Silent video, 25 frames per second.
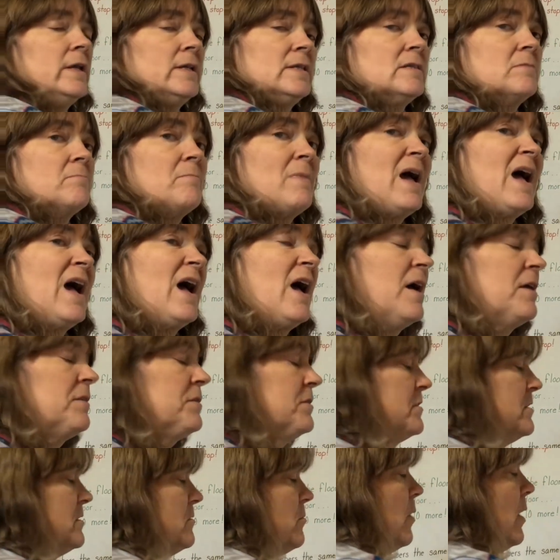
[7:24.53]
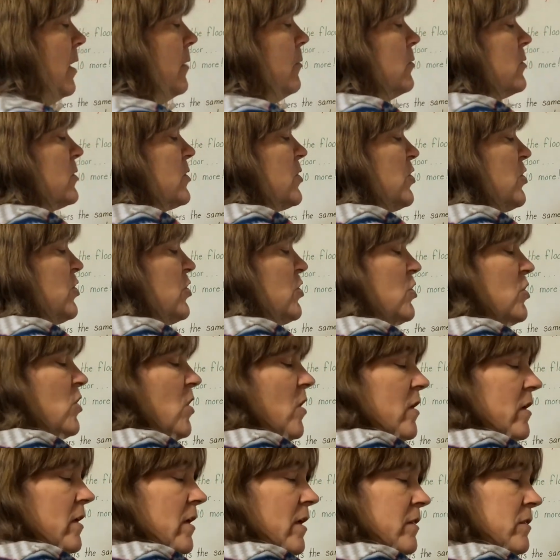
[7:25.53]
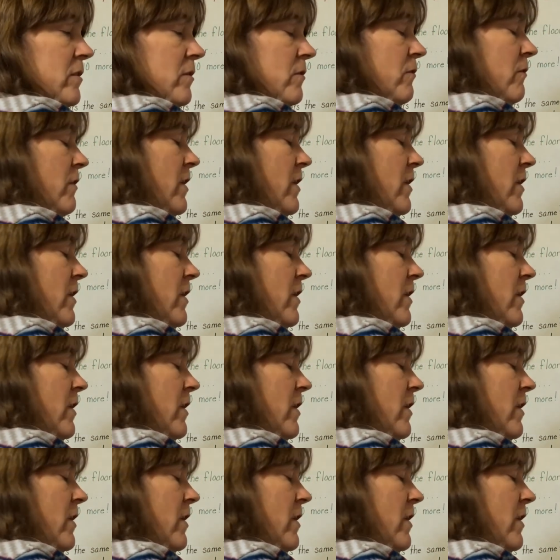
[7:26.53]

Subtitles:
it's math, so I will start on the